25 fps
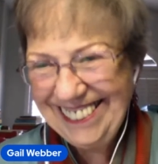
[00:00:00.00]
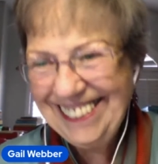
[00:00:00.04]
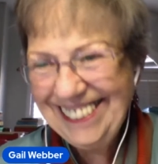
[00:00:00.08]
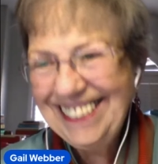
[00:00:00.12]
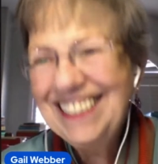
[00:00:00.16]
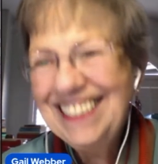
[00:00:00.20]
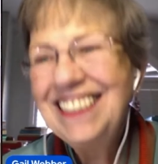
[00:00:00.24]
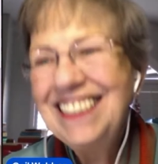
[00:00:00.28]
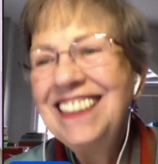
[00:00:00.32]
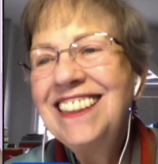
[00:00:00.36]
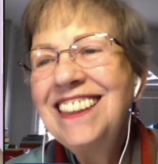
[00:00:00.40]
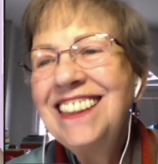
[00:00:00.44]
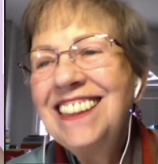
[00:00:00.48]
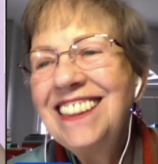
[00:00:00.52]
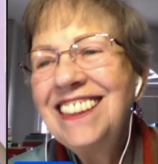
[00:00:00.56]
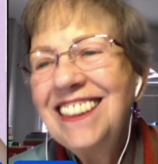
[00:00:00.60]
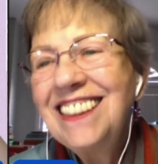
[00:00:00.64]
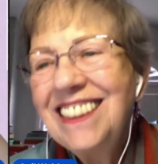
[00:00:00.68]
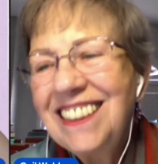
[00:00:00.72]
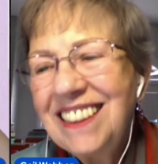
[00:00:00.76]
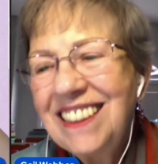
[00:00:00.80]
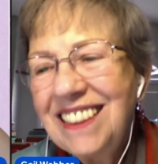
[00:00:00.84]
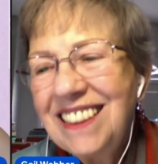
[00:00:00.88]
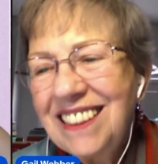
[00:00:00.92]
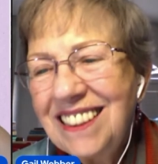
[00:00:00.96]

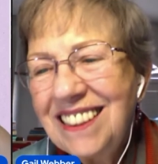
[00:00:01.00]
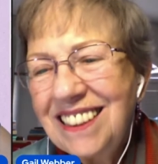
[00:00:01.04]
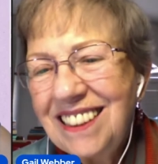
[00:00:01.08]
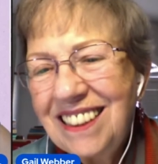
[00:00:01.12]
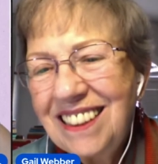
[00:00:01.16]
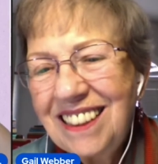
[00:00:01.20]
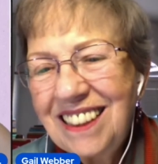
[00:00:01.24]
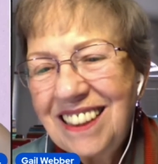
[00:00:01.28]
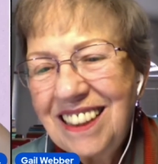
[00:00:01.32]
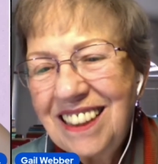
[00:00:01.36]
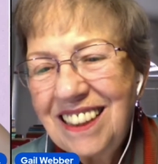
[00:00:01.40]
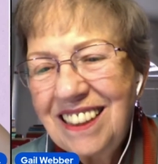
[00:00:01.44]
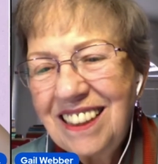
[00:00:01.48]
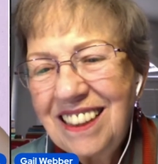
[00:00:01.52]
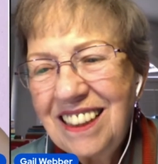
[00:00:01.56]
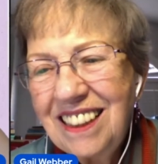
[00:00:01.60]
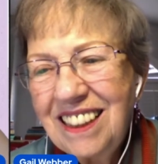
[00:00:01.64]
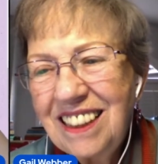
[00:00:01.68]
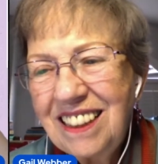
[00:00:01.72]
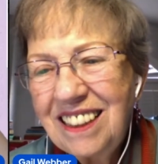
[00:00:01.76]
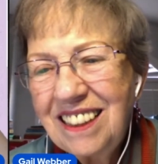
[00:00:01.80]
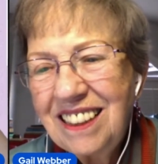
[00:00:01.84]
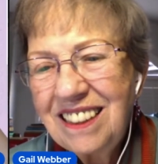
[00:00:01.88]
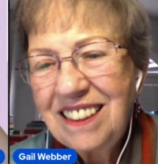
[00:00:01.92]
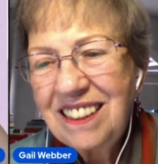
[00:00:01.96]

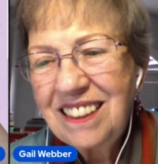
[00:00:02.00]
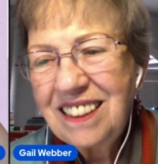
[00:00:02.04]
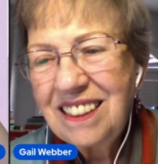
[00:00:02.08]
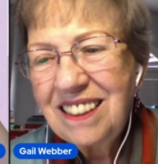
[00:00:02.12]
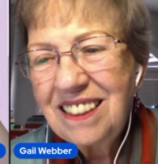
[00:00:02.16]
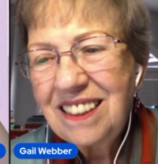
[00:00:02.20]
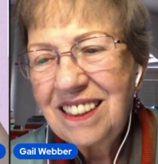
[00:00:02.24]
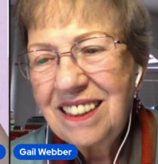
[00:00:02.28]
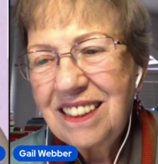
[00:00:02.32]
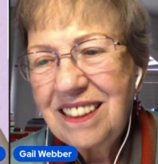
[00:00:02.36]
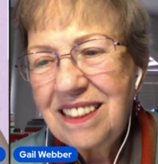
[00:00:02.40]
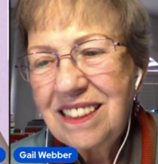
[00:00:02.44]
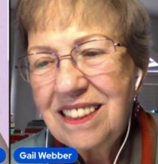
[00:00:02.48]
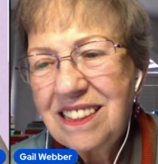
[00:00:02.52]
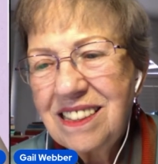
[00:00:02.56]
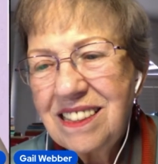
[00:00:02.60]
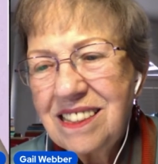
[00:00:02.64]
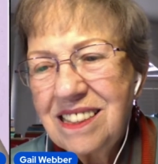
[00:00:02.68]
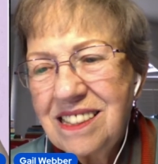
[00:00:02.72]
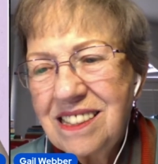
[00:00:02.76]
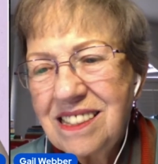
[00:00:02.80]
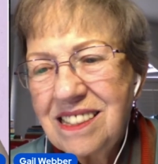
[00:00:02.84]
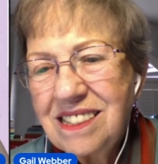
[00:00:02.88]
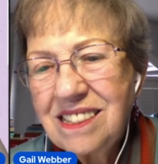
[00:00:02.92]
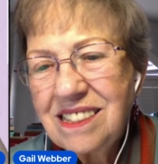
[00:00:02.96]

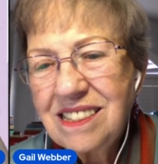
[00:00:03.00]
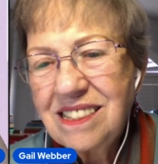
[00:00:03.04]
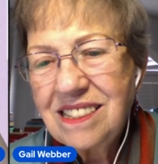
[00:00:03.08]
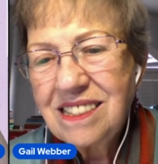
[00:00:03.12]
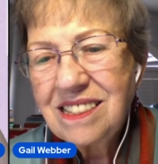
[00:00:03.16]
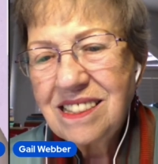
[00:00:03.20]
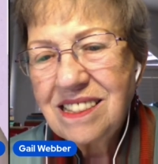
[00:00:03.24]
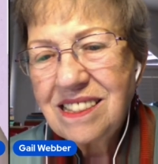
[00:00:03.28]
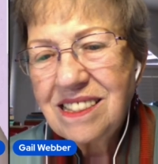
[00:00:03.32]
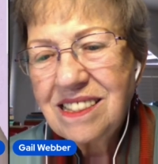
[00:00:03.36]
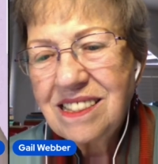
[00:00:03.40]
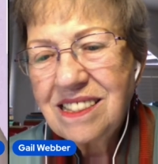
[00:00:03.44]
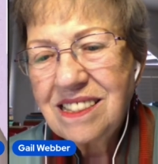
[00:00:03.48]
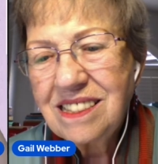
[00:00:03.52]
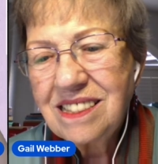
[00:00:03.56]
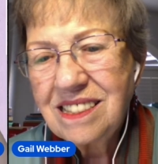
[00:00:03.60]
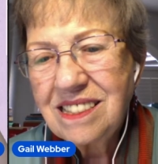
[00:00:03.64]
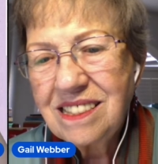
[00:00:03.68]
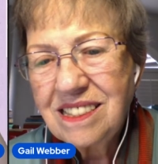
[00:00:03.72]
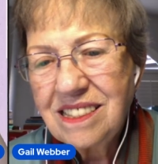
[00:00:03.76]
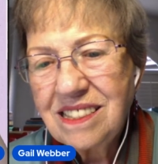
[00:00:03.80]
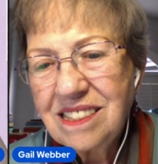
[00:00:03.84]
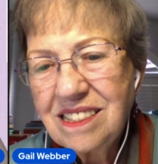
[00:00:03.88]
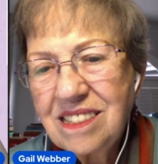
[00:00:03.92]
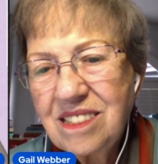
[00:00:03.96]

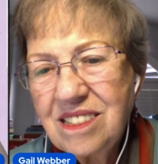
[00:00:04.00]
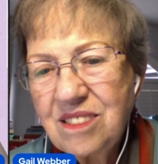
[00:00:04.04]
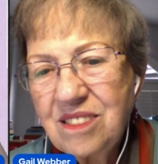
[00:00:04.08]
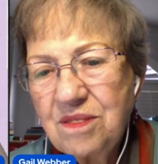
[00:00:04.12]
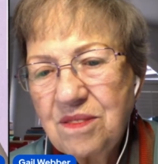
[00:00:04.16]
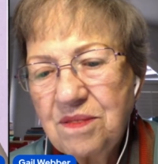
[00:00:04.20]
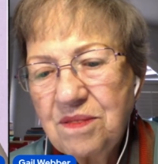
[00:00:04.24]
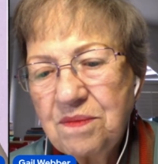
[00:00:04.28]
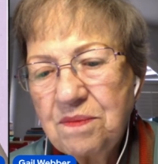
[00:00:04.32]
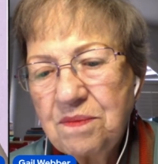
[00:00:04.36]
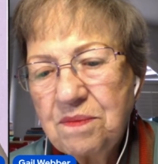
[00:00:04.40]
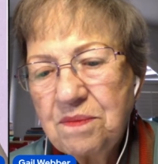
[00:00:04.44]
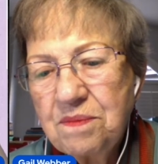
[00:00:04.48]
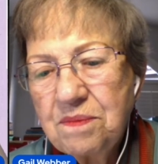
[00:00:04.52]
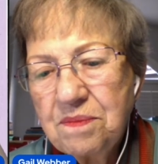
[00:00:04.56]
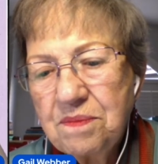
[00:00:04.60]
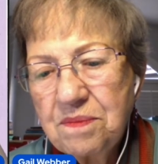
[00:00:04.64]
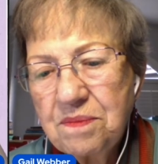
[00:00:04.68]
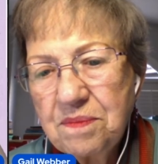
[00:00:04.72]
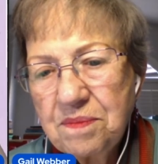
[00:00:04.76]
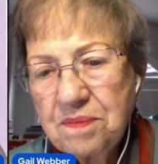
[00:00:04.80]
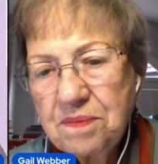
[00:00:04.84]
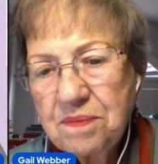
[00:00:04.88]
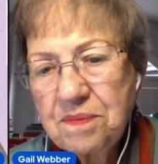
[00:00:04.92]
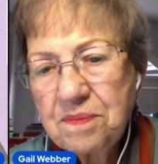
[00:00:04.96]

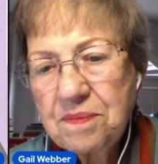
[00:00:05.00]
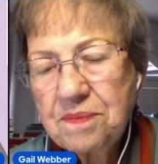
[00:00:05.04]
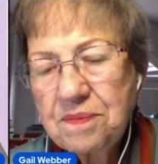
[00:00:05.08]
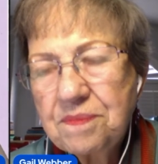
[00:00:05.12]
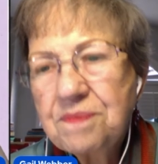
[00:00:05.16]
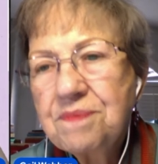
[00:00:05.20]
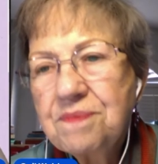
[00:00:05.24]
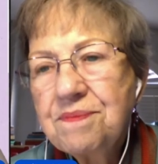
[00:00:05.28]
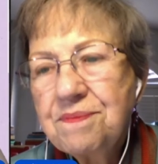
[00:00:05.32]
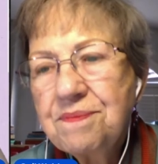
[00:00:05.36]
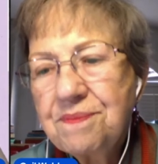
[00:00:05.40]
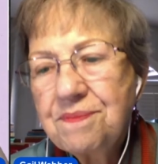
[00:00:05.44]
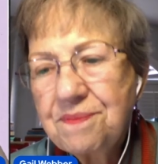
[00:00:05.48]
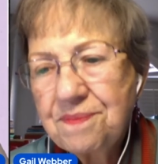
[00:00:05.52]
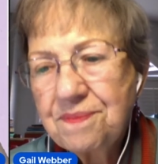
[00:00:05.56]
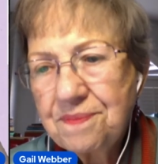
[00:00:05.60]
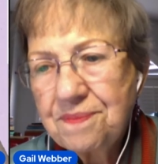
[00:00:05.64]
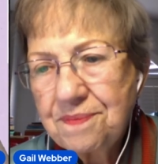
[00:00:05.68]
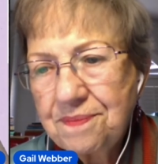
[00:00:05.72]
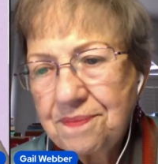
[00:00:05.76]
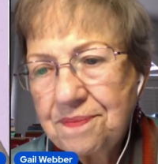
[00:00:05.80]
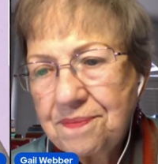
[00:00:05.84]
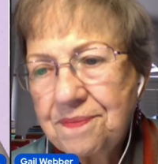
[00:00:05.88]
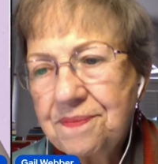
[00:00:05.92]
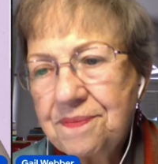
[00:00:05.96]

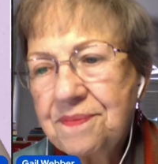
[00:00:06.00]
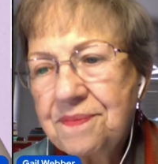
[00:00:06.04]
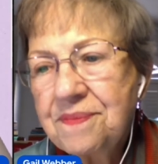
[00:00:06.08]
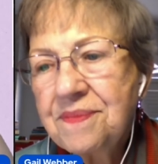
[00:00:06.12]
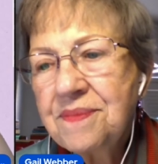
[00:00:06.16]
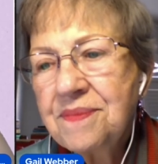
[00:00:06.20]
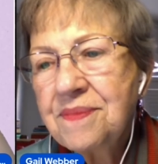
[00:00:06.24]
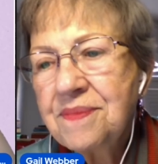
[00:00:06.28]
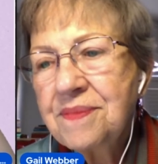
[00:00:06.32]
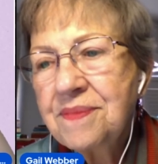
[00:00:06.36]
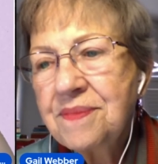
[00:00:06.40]
No words are spoken by the person on screen.